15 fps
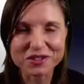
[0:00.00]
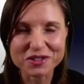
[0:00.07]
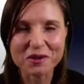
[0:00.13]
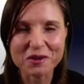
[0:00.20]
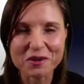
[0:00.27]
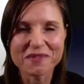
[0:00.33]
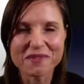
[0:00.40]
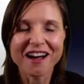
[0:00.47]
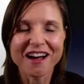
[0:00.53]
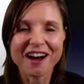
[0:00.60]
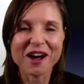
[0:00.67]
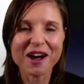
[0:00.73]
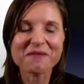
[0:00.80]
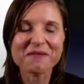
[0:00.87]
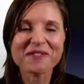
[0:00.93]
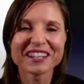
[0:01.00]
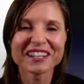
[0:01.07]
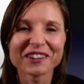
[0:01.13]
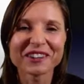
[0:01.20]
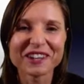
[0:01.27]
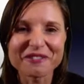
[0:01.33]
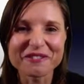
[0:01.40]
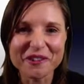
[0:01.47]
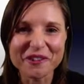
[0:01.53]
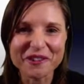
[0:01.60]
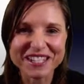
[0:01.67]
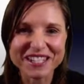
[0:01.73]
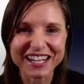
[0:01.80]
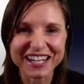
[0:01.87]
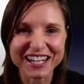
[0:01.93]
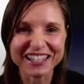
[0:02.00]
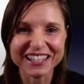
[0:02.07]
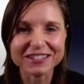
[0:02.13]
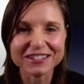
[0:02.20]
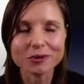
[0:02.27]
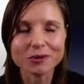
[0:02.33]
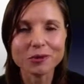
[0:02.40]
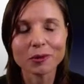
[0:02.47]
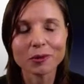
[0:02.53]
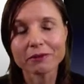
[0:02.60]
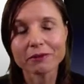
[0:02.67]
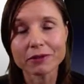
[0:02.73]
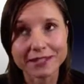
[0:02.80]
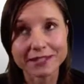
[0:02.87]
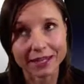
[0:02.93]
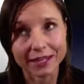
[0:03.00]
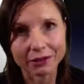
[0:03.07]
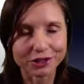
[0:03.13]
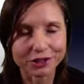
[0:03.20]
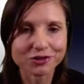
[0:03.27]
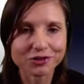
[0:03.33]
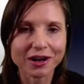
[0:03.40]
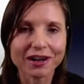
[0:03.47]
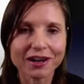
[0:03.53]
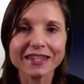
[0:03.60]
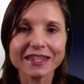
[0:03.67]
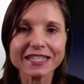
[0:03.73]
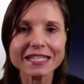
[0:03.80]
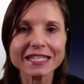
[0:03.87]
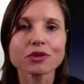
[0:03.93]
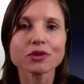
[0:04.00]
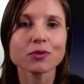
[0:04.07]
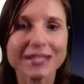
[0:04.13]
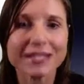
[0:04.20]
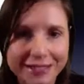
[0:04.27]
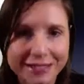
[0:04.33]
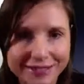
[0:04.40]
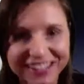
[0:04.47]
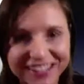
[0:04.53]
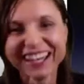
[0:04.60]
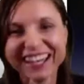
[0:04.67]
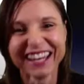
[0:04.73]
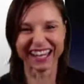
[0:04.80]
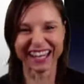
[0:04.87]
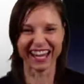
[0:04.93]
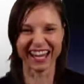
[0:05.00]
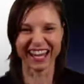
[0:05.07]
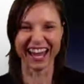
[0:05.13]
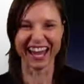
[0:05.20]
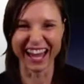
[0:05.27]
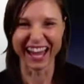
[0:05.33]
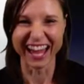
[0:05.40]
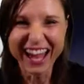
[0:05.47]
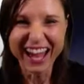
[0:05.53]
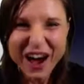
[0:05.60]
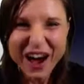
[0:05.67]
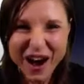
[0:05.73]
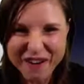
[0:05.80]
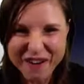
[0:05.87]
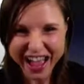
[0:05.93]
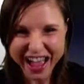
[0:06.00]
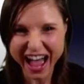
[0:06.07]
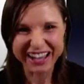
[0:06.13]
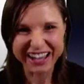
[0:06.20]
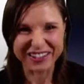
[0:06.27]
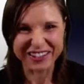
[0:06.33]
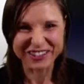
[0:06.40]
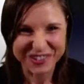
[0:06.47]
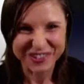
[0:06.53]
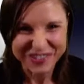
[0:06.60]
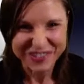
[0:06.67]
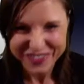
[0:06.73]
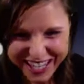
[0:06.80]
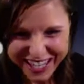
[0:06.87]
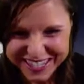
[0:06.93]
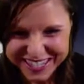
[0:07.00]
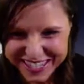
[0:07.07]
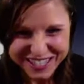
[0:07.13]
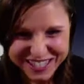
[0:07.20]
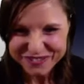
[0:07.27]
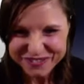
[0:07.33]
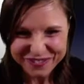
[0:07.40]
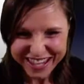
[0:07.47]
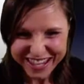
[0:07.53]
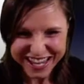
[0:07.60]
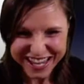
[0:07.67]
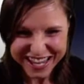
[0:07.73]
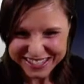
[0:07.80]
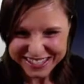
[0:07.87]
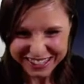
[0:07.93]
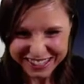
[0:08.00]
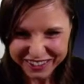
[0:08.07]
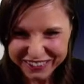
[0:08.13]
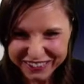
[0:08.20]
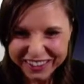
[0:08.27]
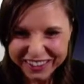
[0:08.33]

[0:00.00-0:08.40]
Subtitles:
So I'm really looking forward to getting into what we would say here in Australia, the nitty gritties of how you do this. This is fantastic.